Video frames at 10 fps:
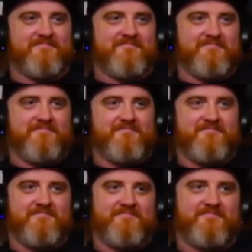
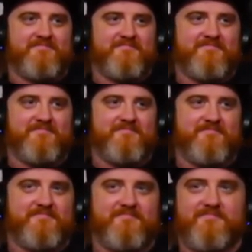
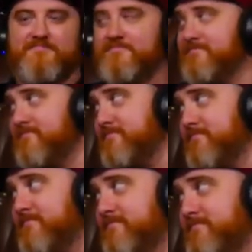
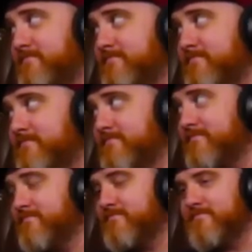
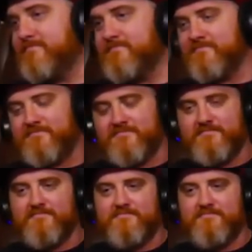This person isn't speaking.